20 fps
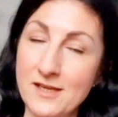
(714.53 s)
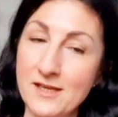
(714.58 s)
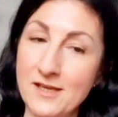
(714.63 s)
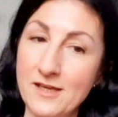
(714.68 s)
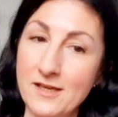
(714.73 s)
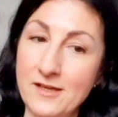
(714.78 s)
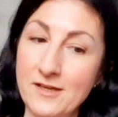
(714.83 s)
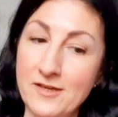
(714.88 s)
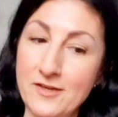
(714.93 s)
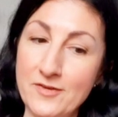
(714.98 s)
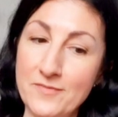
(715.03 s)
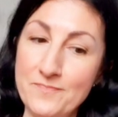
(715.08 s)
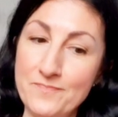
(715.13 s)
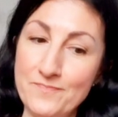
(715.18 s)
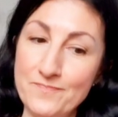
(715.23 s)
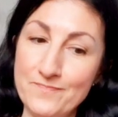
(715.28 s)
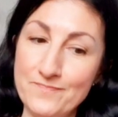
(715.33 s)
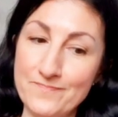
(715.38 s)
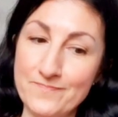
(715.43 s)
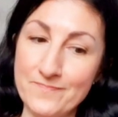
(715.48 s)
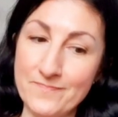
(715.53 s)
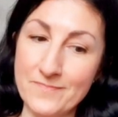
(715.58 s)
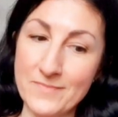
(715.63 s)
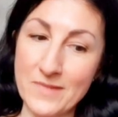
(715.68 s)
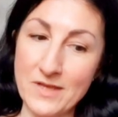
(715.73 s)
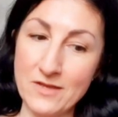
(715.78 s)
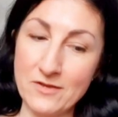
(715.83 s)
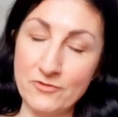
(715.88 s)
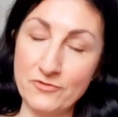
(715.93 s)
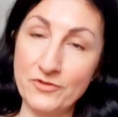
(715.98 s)
um,
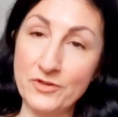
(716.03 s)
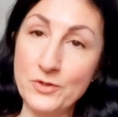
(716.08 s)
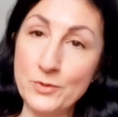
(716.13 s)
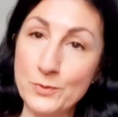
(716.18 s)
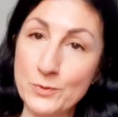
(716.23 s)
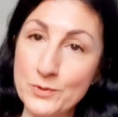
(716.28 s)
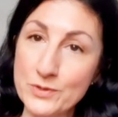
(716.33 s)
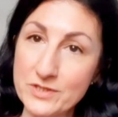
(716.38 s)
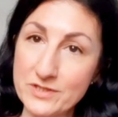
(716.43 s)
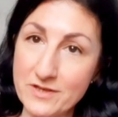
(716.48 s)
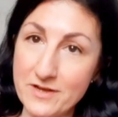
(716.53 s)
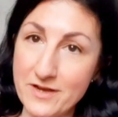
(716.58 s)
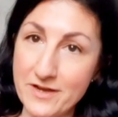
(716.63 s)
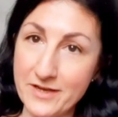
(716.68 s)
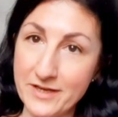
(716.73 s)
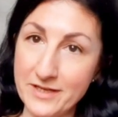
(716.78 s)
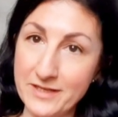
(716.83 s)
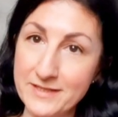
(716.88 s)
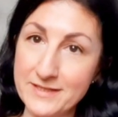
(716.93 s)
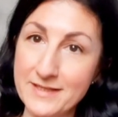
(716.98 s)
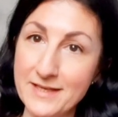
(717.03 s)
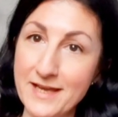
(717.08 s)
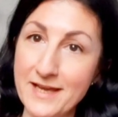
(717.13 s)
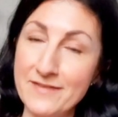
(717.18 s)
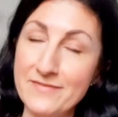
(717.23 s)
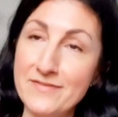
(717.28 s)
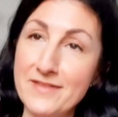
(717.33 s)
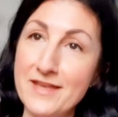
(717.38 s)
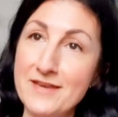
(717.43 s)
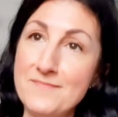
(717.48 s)
for your size
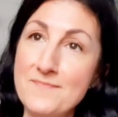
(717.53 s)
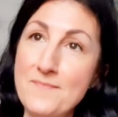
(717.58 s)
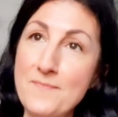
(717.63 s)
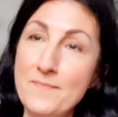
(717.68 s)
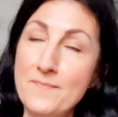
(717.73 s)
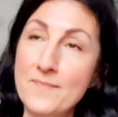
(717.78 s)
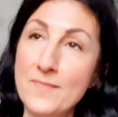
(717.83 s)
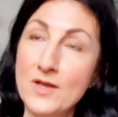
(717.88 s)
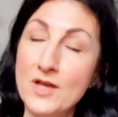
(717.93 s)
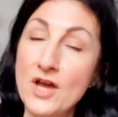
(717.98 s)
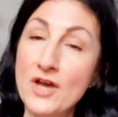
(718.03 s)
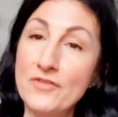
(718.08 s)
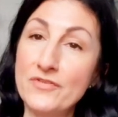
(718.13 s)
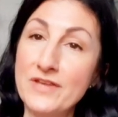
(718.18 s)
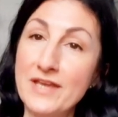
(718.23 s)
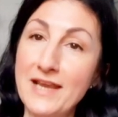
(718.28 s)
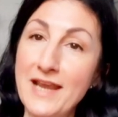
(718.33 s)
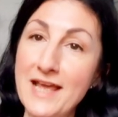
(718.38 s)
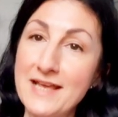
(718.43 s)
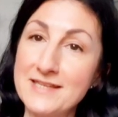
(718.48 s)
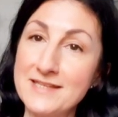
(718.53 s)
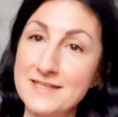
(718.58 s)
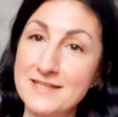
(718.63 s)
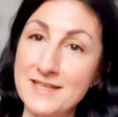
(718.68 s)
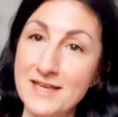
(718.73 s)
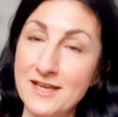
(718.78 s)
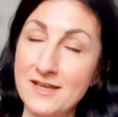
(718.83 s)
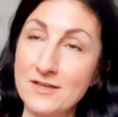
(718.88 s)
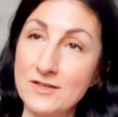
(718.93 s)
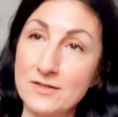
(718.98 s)
and then cut the
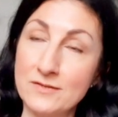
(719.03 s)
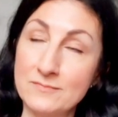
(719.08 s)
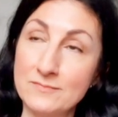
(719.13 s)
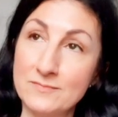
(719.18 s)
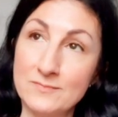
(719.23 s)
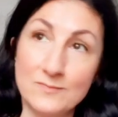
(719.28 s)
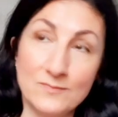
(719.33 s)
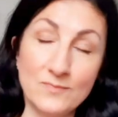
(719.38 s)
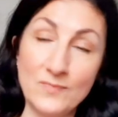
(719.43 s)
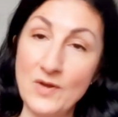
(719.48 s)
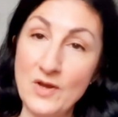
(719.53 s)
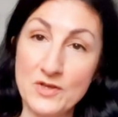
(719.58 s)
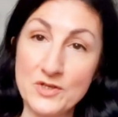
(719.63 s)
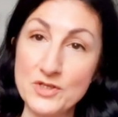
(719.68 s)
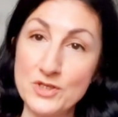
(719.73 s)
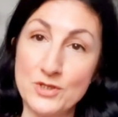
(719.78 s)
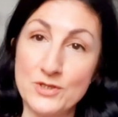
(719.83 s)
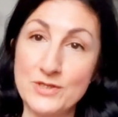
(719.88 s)
elastic plus your